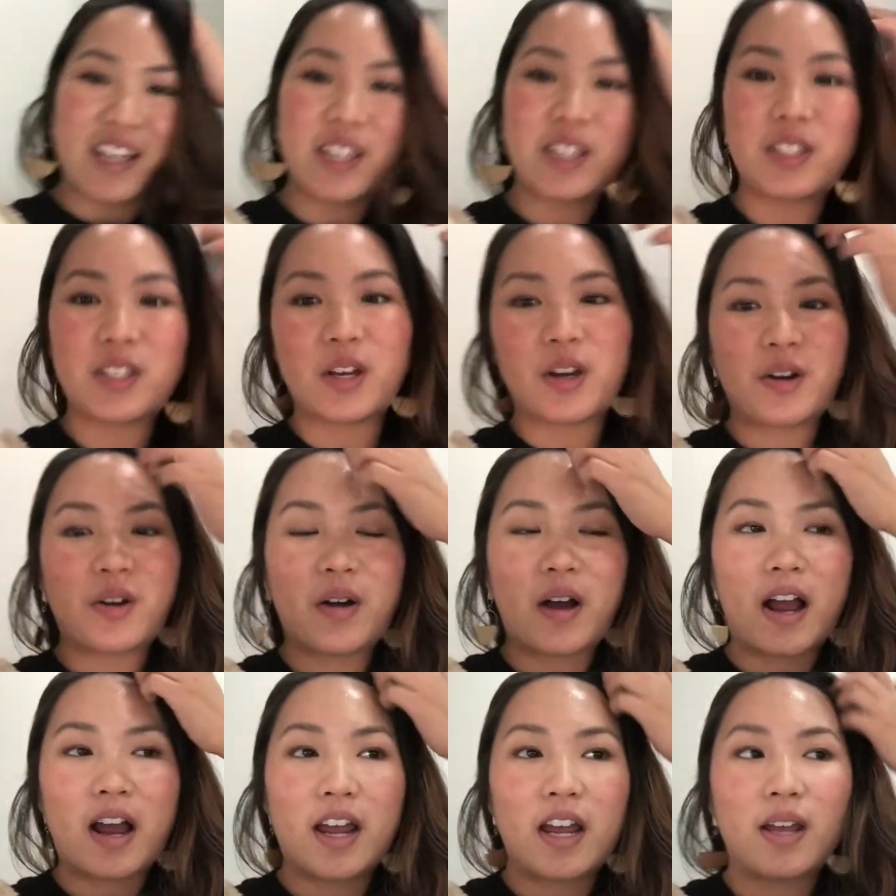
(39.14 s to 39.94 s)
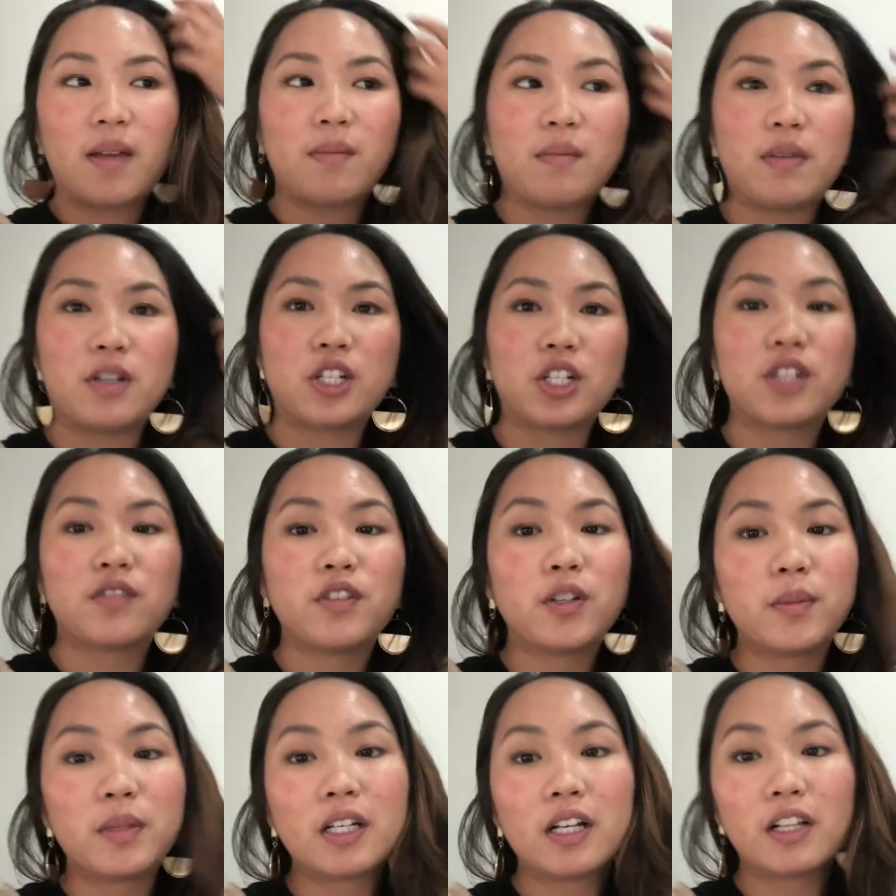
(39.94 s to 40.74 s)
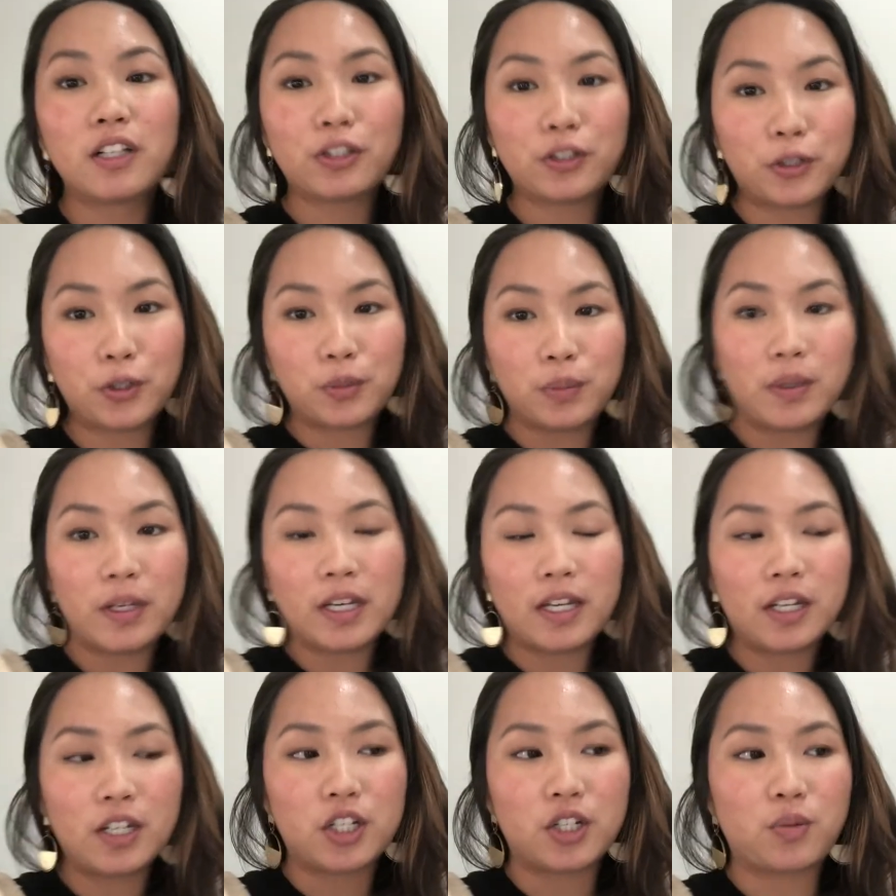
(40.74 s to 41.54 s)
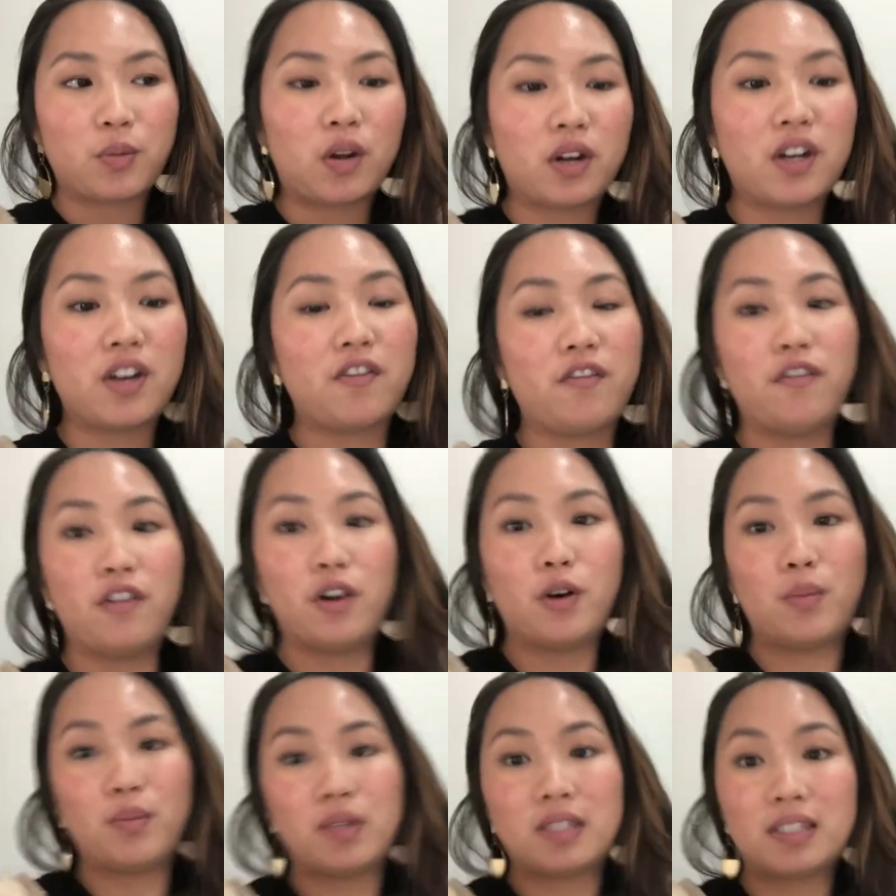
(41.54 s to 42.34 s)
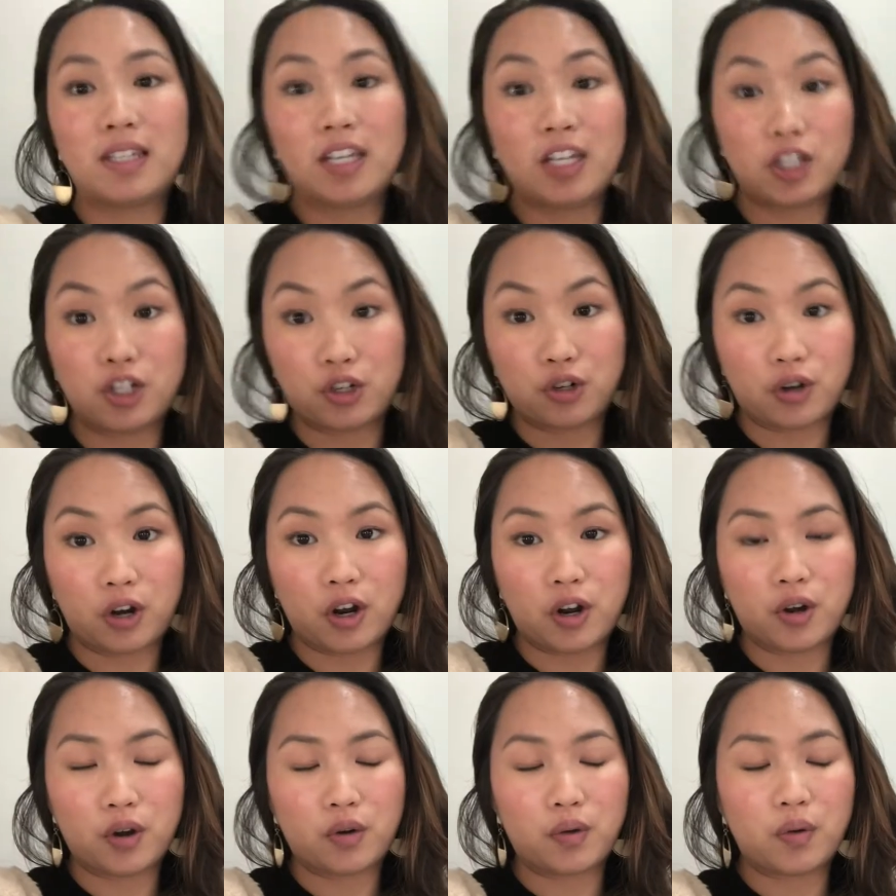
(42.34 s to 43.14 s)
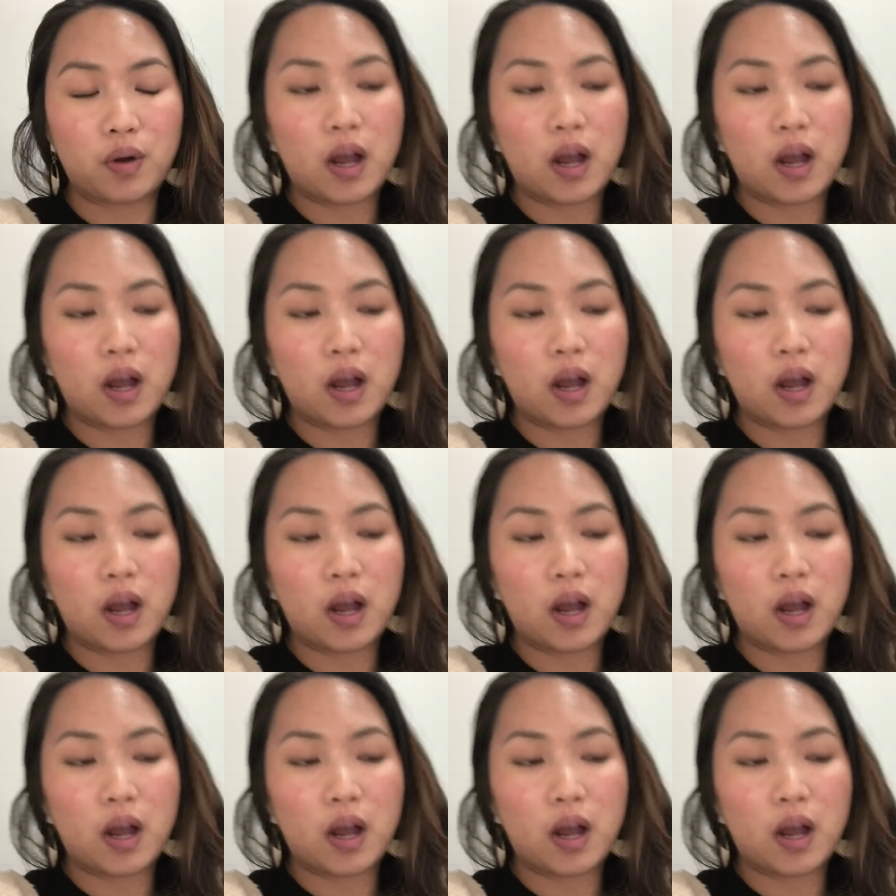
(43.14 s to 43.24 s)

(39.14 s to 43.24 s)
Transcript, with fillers: So I'm just filming a little bit, just wanted to film this intro.